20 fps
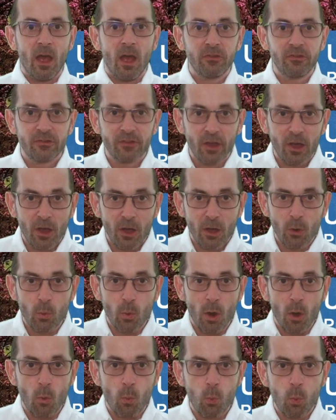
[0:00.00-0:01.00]

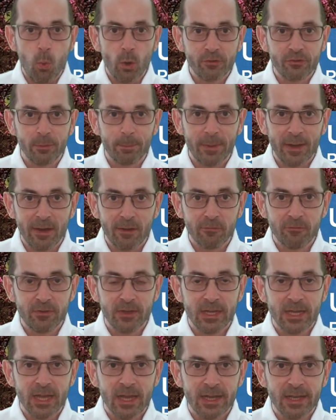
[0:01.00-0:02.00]
So, what about
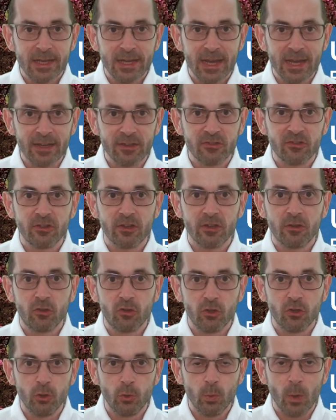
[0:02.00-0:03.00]
the next
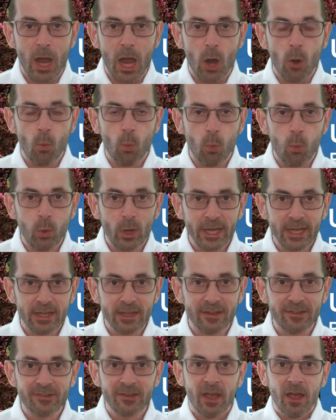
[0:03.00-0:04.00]
2
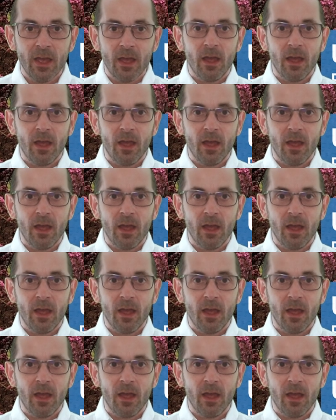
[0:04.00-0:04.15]
weeks?